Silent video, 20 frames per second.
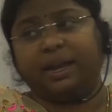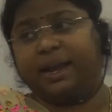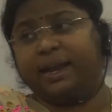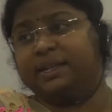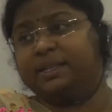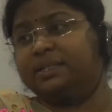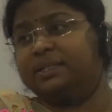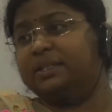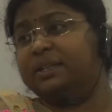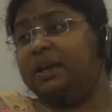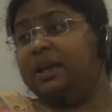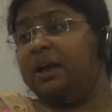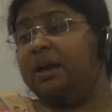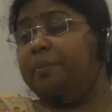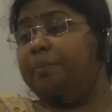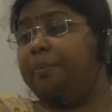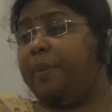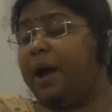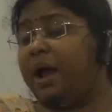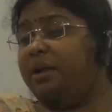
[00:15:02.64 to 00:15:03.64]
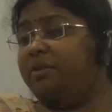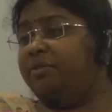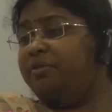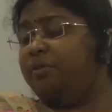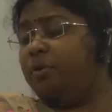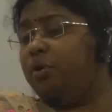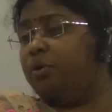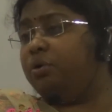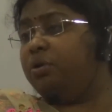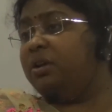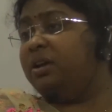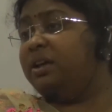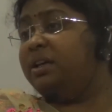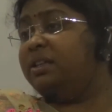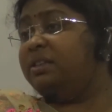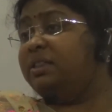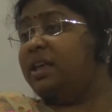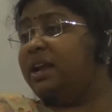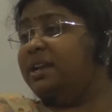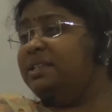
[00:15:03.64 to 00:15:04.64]
rights. Part 4,
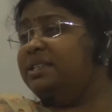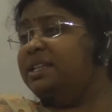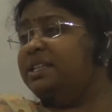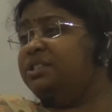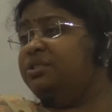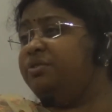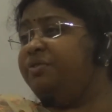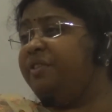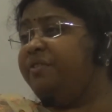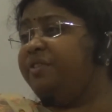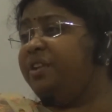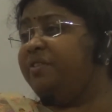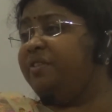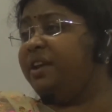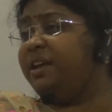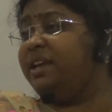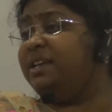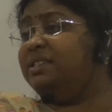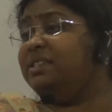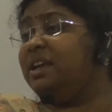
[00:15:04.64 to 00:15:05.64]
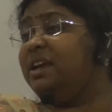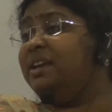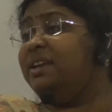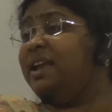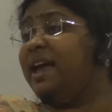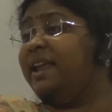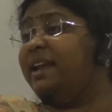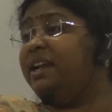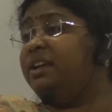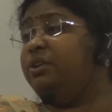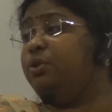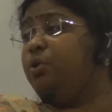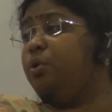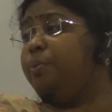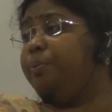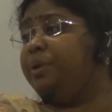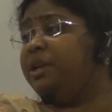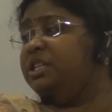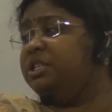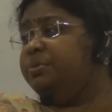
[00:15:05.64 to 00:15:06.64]
36 to 51 is
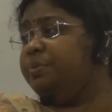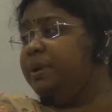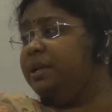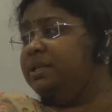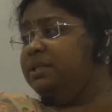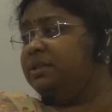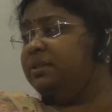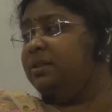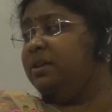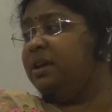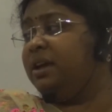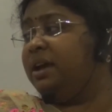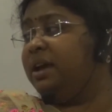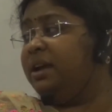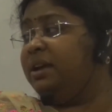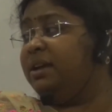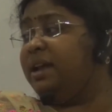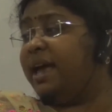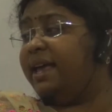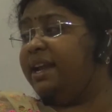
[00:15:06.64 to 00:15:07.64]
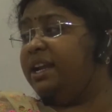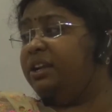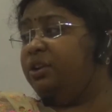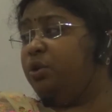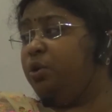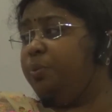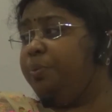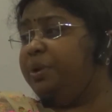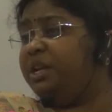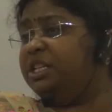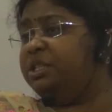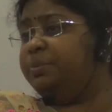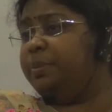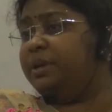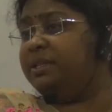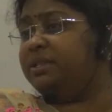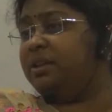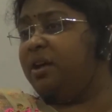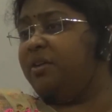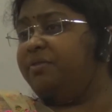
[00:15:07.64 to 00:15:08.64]
directive principles. Directive
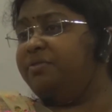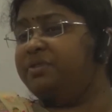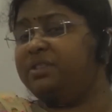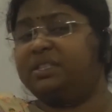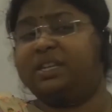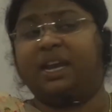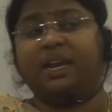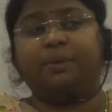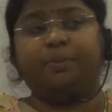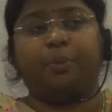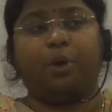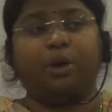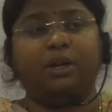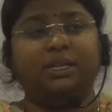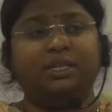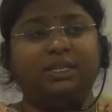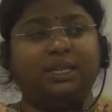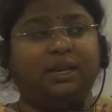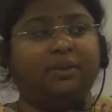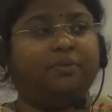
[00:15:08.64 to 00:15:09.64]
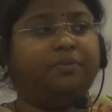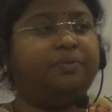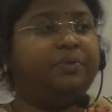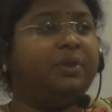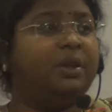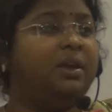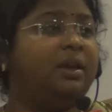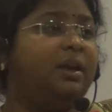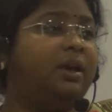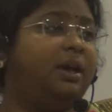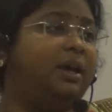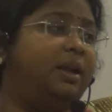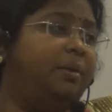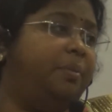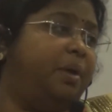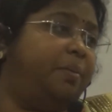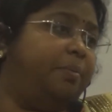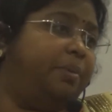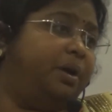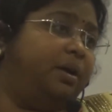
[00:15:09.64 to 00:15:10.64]
principles of state policy.
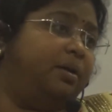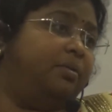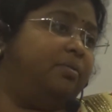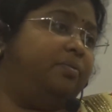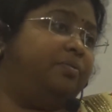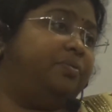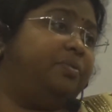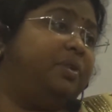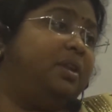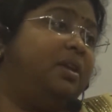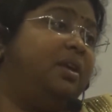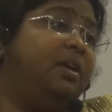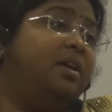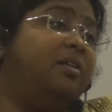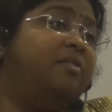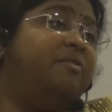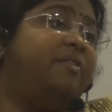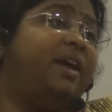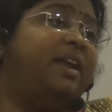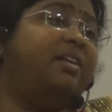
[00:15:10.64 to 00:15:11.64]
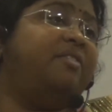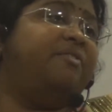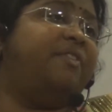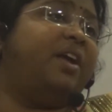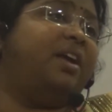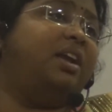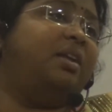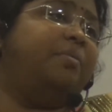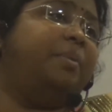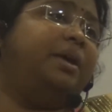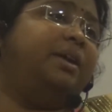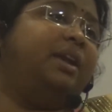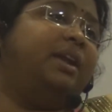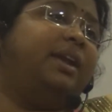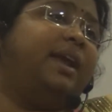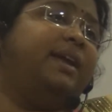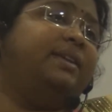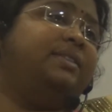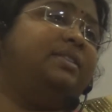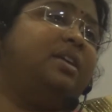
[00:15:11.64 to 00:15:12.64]
Remember, when fundamental
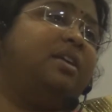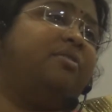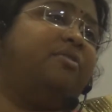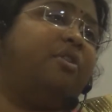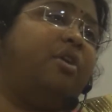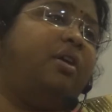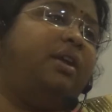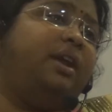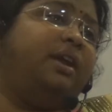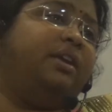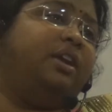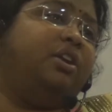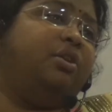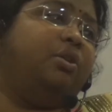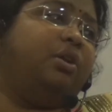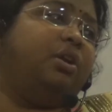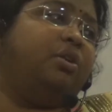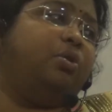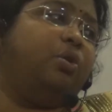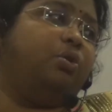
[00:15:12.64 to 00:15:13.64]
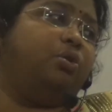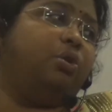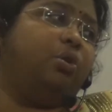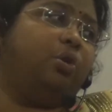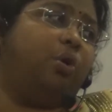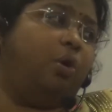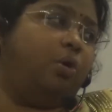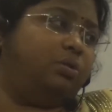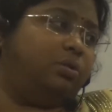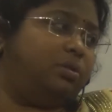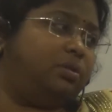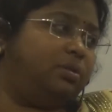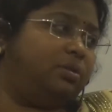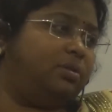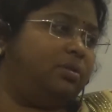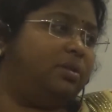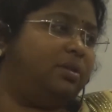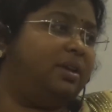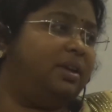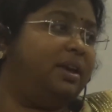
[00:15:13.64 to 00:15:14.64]
rights are violated, you can go to court.
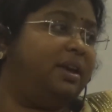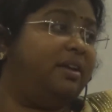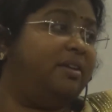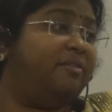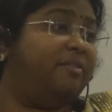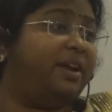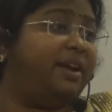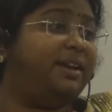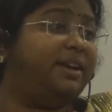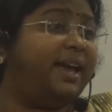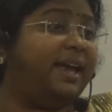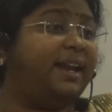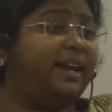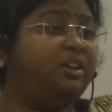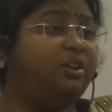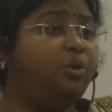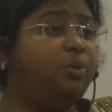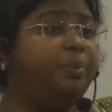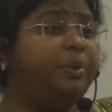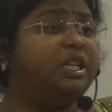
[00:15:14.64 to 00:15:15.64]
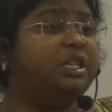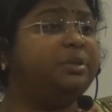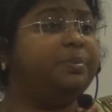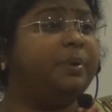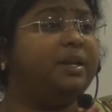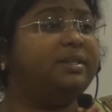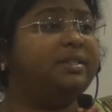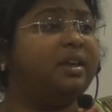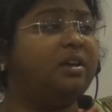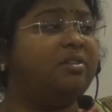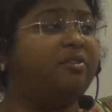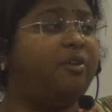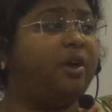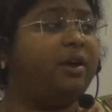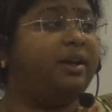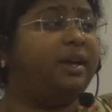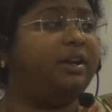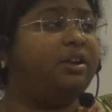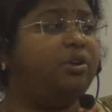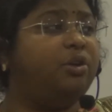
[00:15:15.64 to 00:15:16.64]
When directive principles are
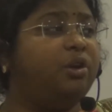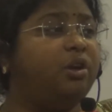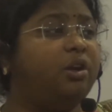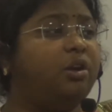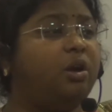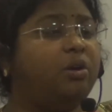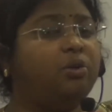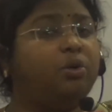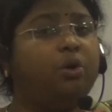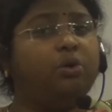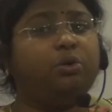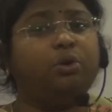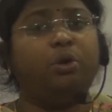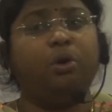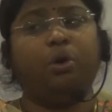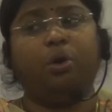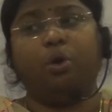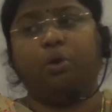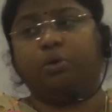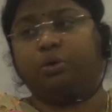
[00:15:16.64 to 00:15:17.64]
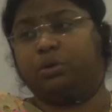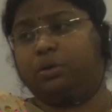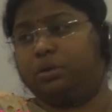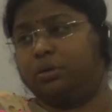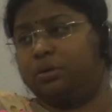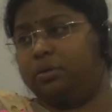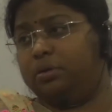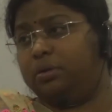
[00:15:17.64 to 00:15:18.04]
violated, you cannot go to court.